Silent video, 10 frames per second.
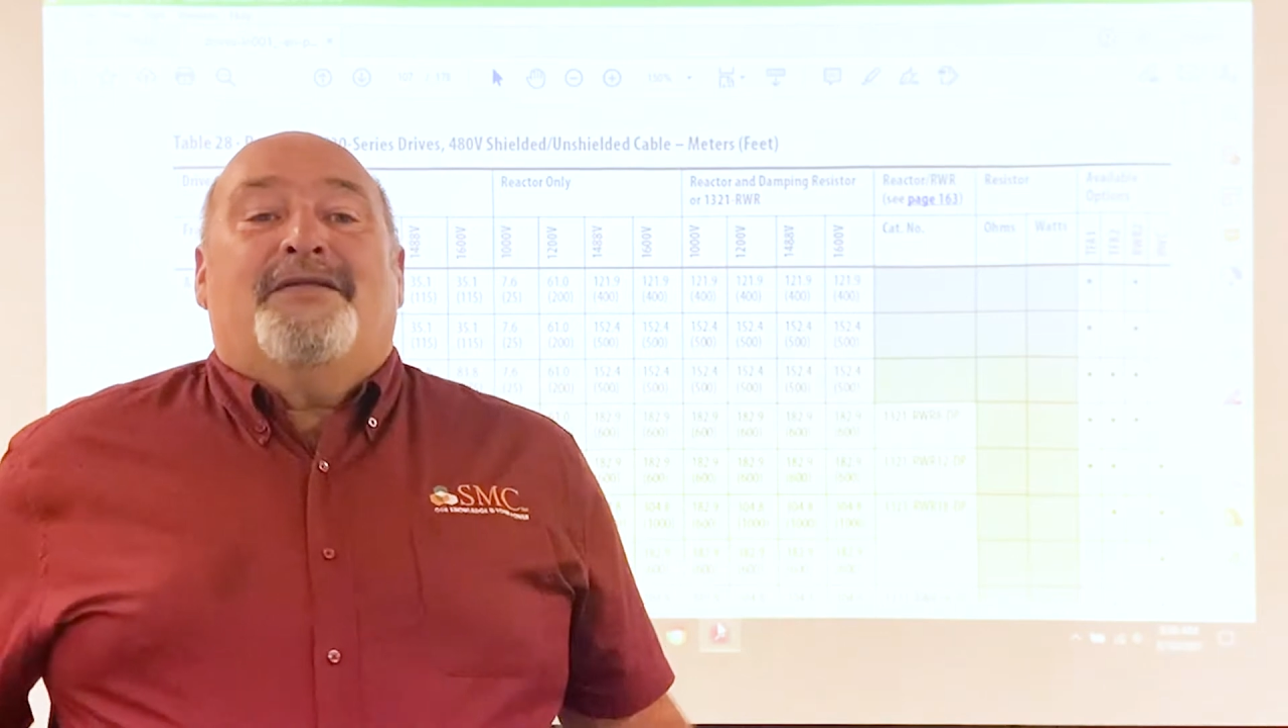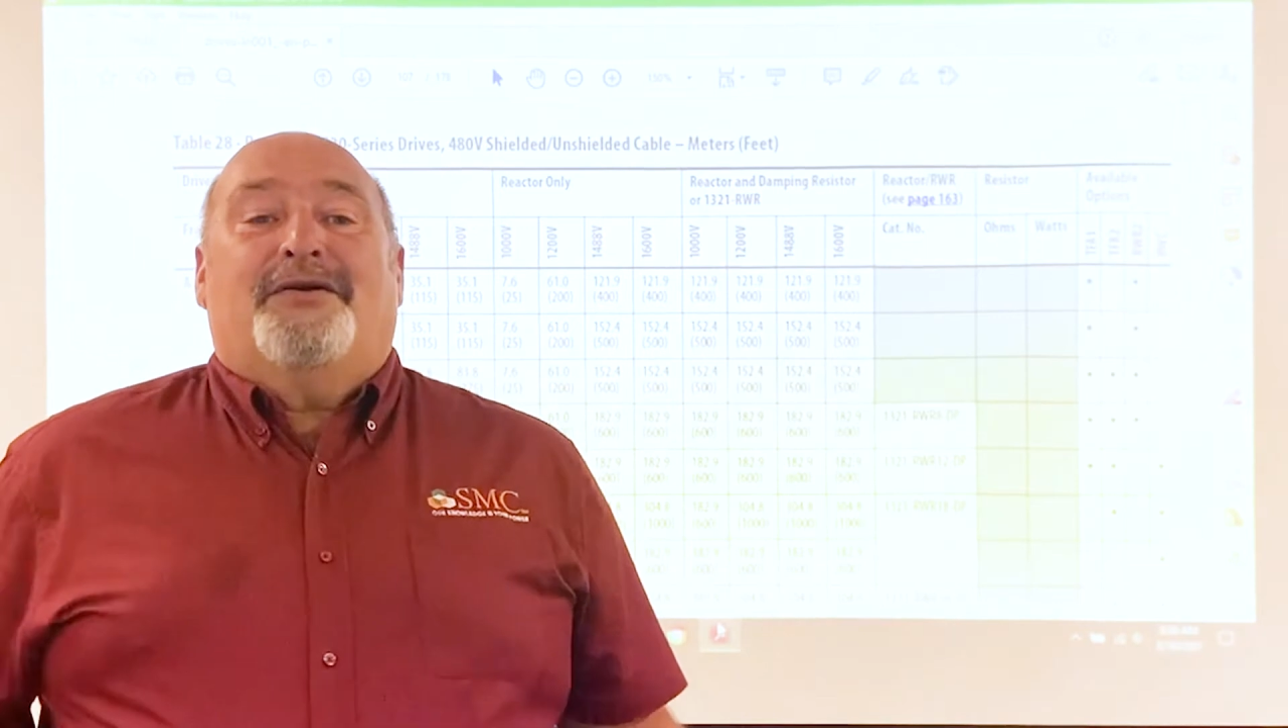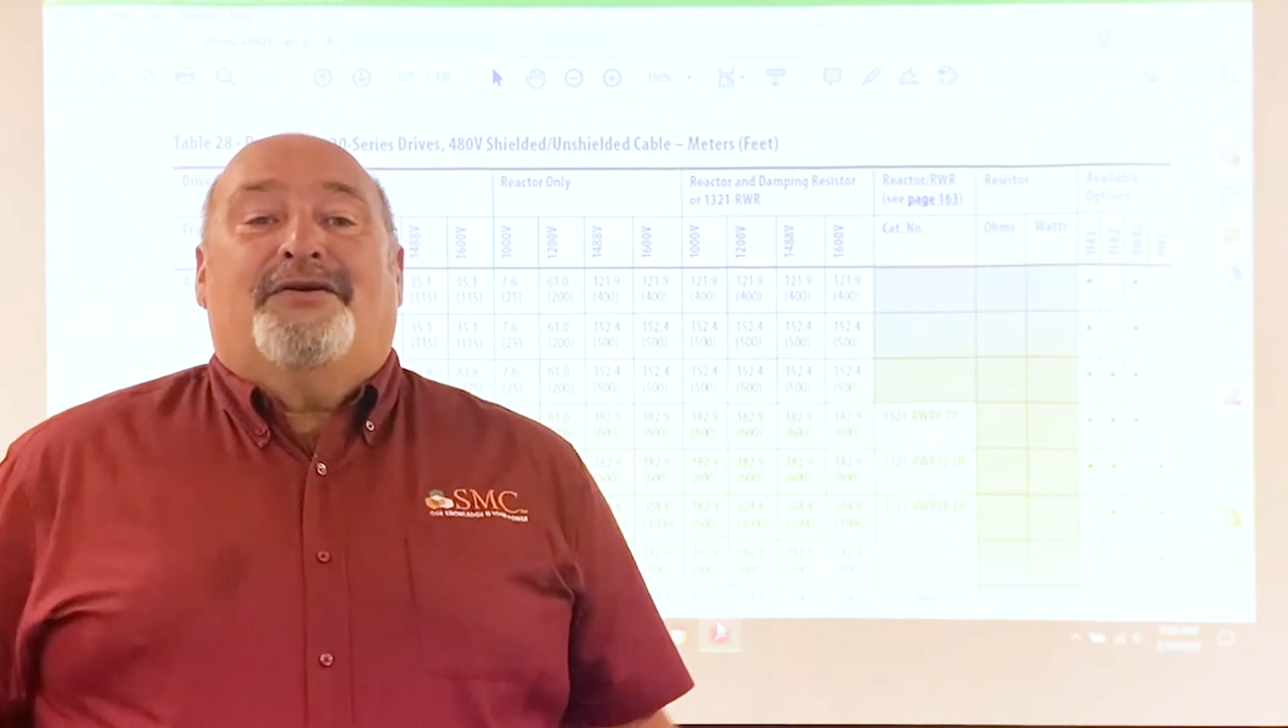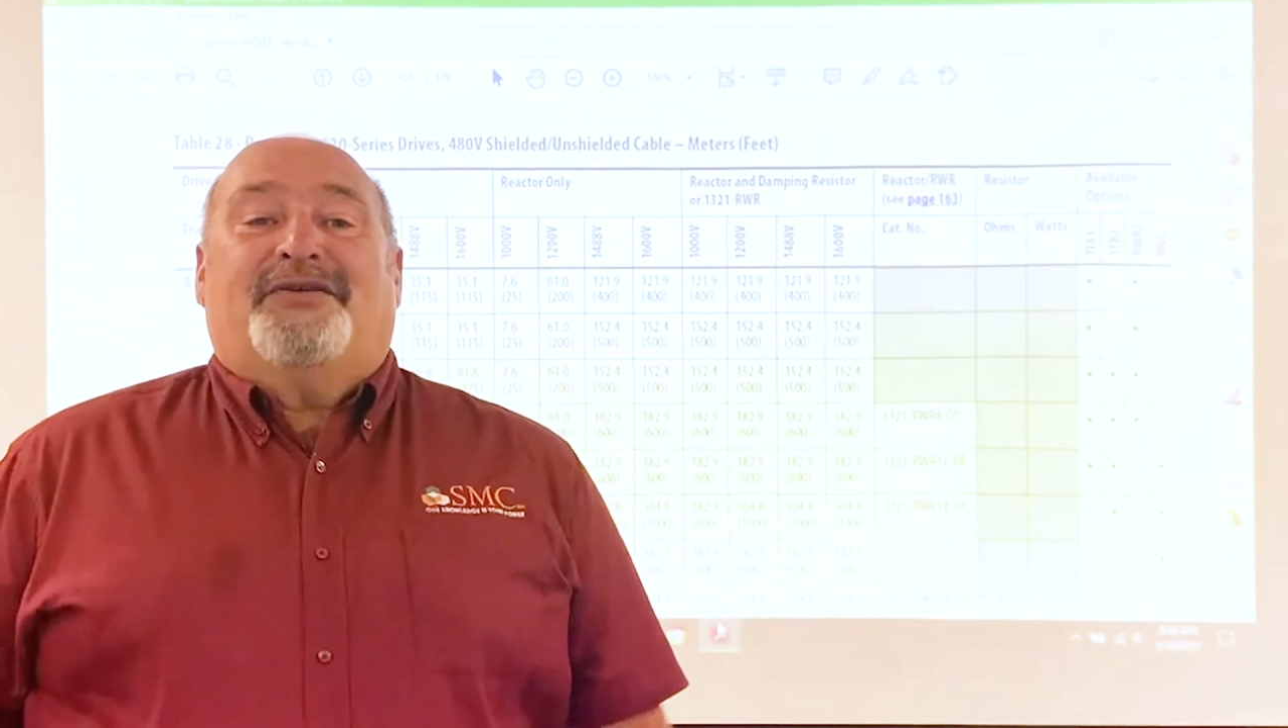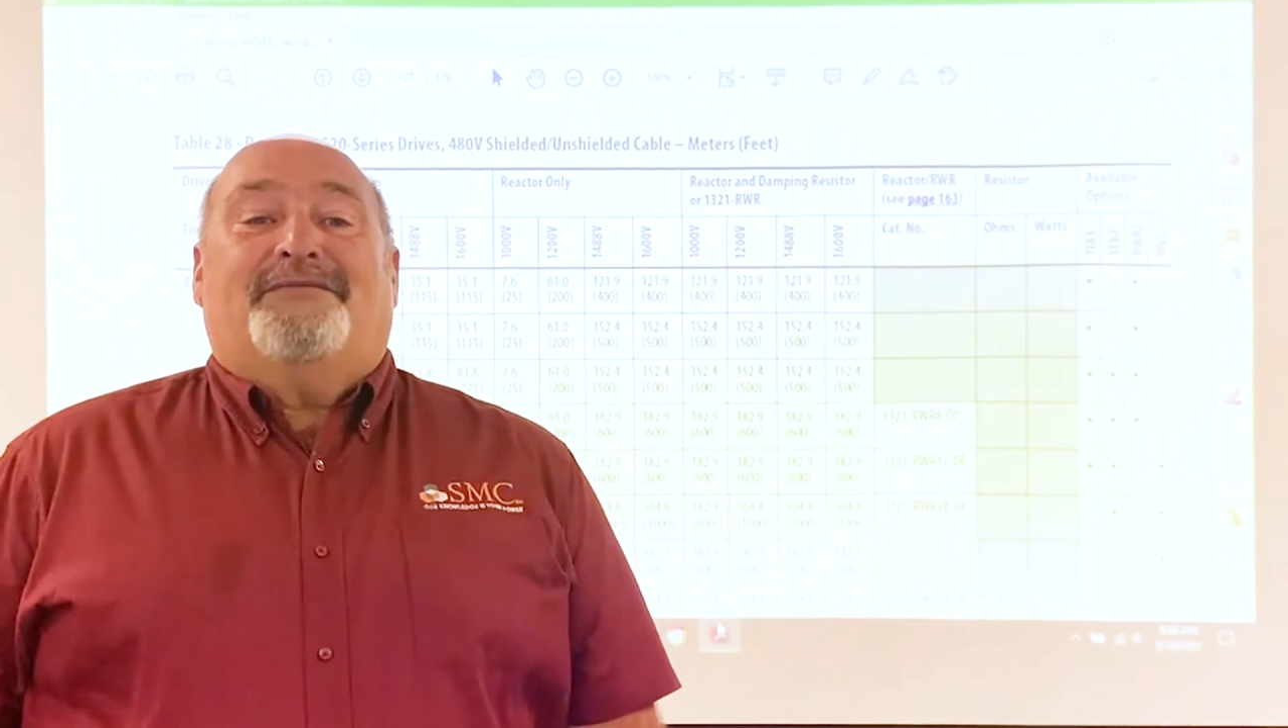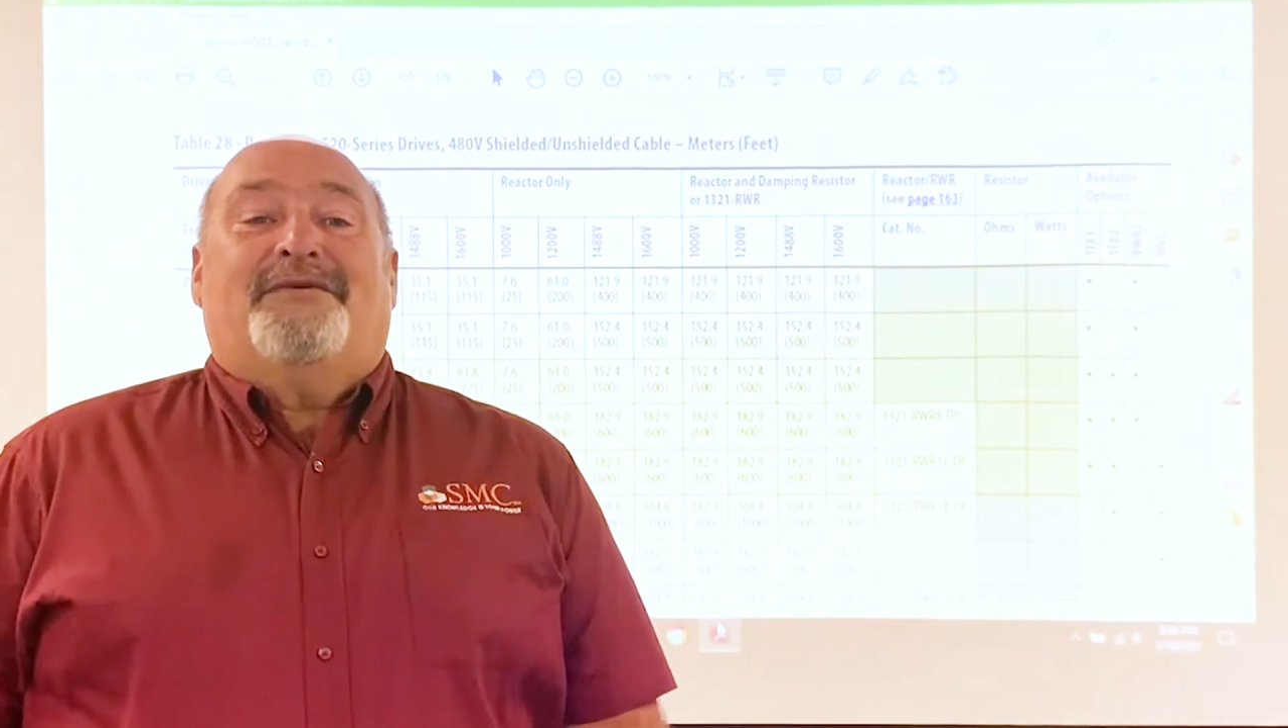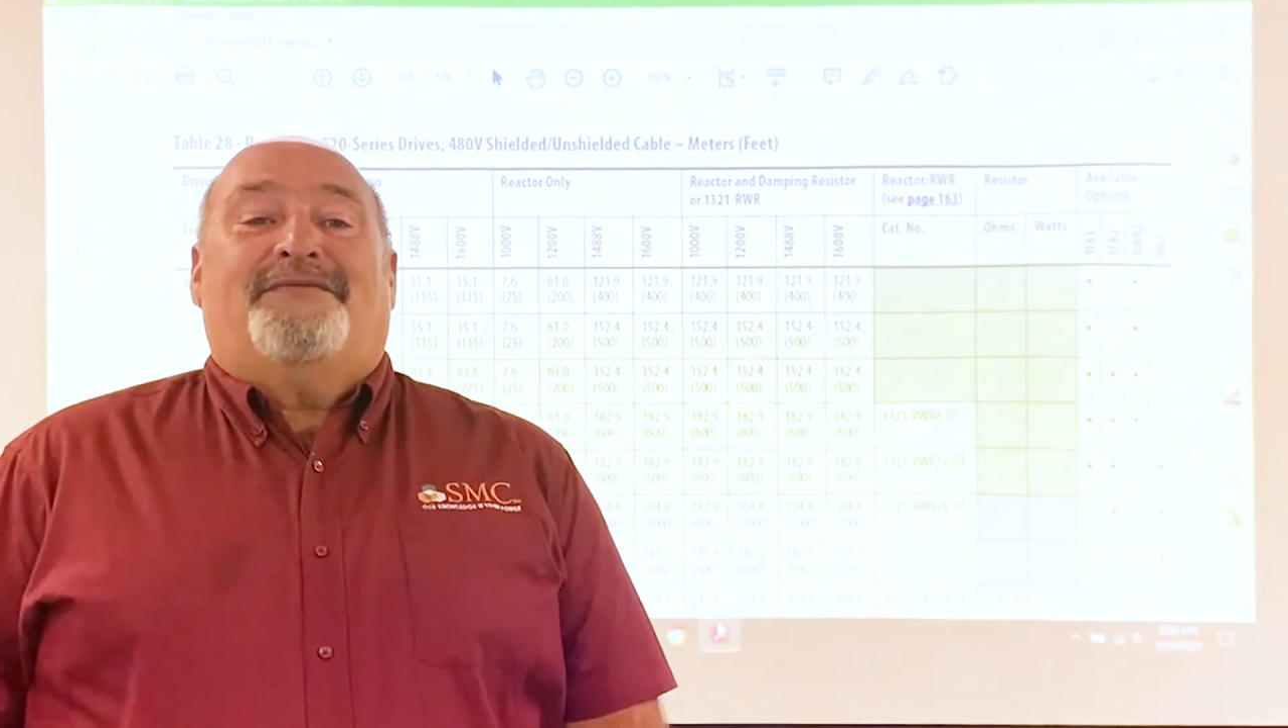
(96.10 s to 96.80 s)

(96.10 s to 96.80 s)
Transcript: There are several